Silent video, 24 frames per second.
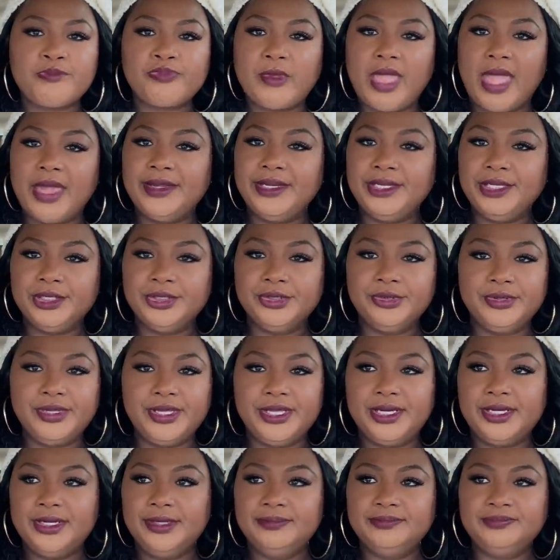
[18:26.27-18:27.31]
I need to go
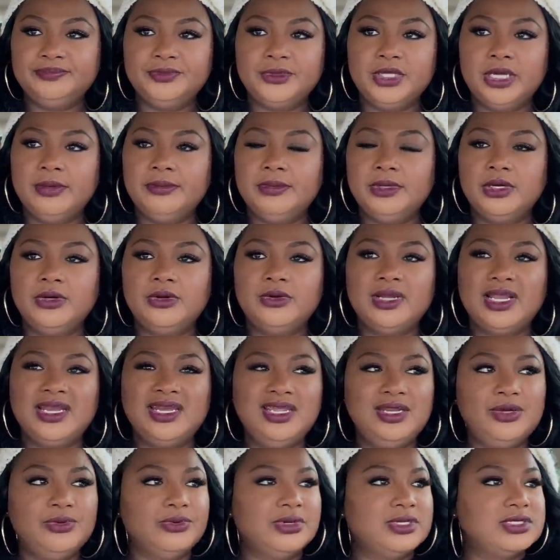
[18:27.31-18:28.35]
edit, upload. I
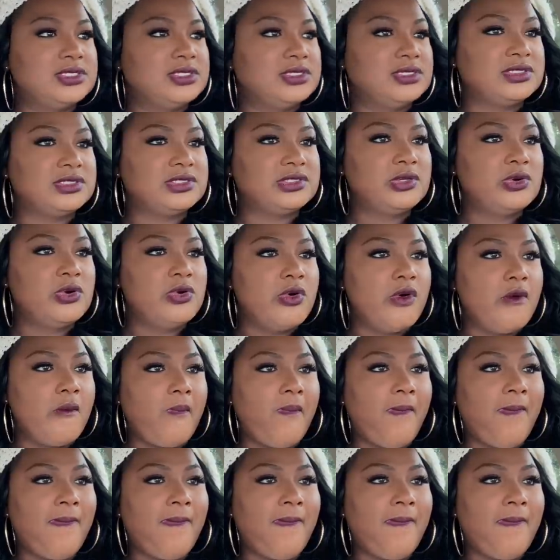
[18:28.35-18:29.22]
need to run to the store.